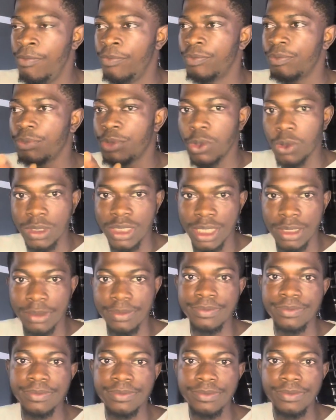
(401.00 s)
building
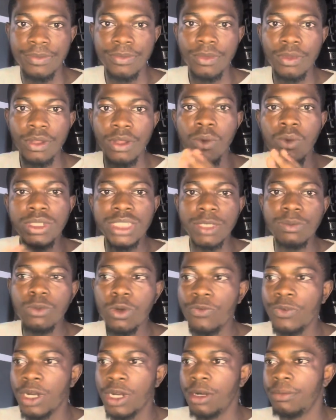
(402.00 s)
with the
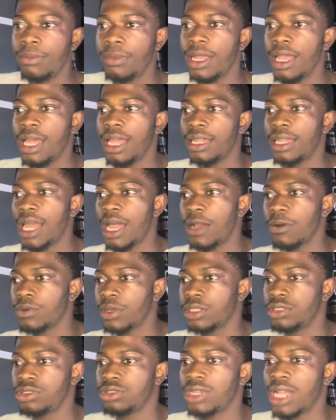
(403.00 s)
Move
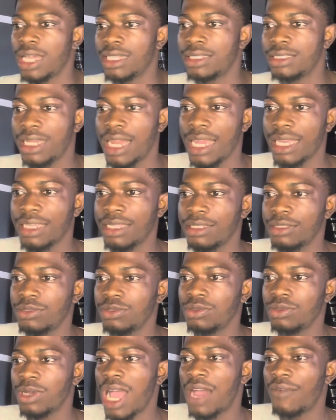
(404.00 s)
language, you
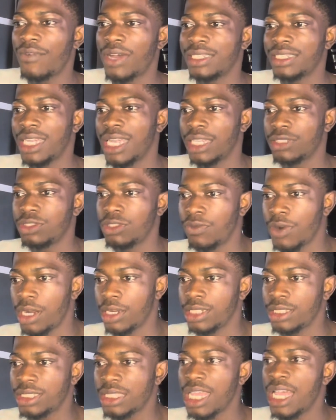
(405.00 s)
have an edge over
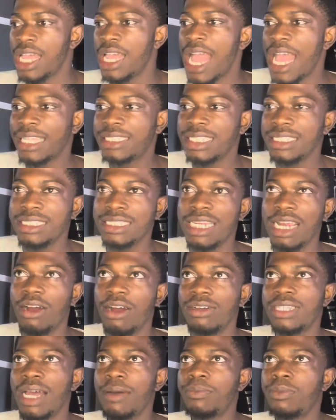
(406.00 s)
it. I think there are
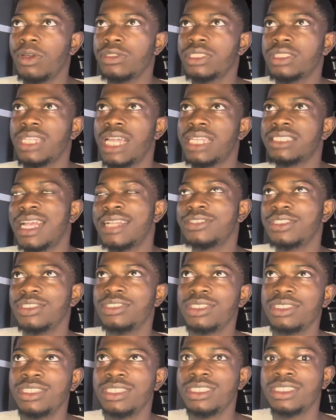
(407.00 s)
other blockchains that is actually
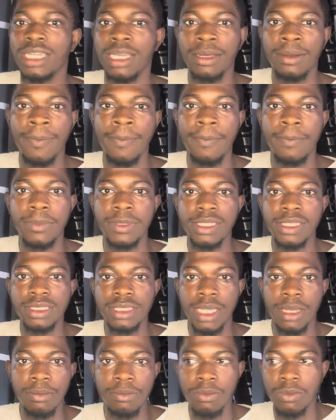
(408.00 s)
using this
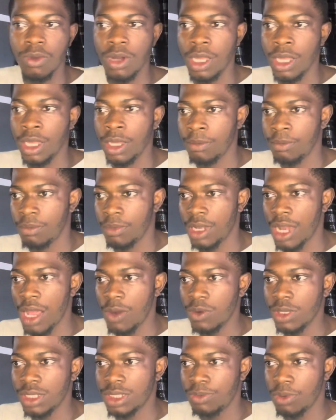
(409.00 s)

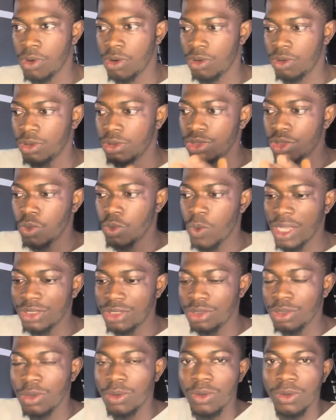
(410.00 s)
language, but when
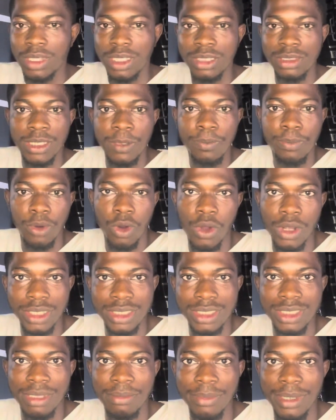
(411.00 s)
you
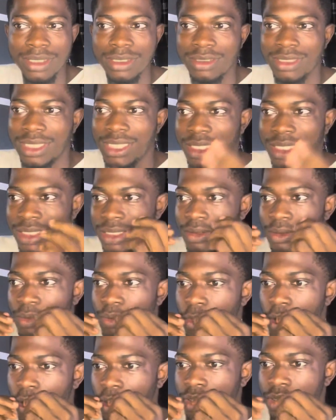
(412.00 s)
deployed, they made things
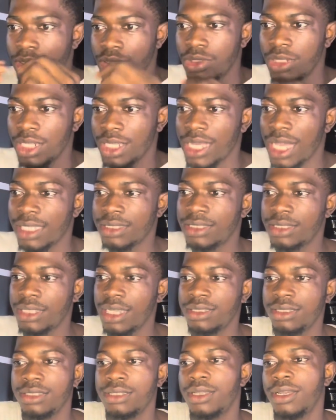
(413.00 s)
more unique and
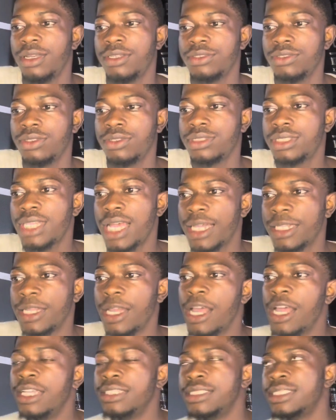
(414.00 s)
sexy. You understand?
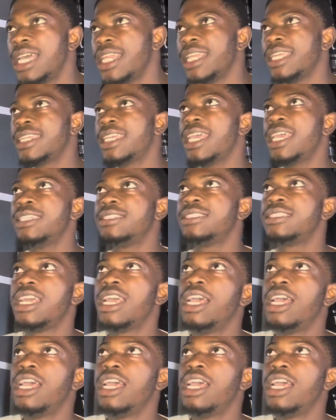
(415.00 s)
Then again,